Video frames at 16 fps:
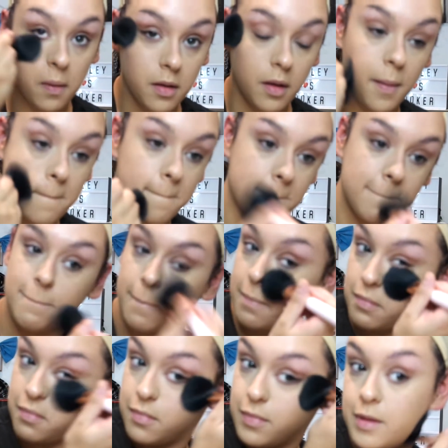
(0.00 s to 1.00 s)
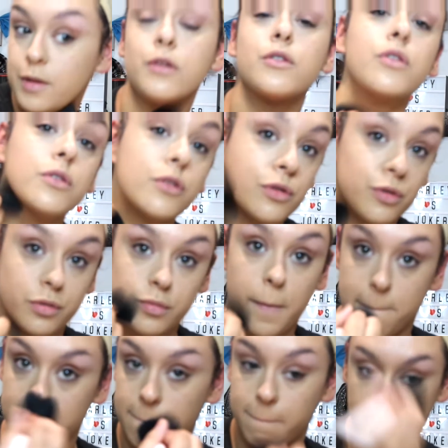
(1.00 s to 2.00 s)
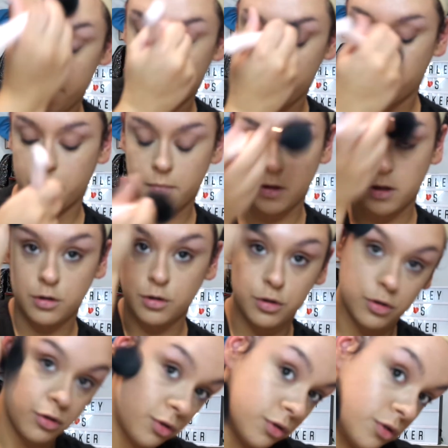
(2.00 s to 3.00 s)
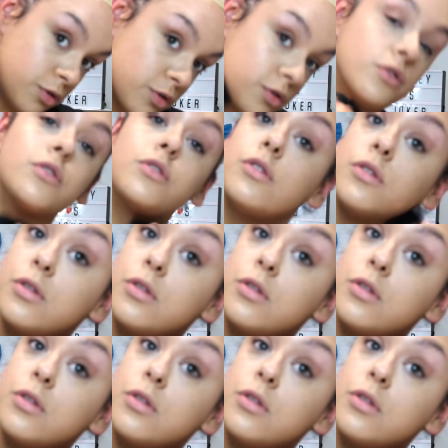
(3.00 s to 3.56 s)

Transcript: look. Just using the Beauty Bakery brush and putting it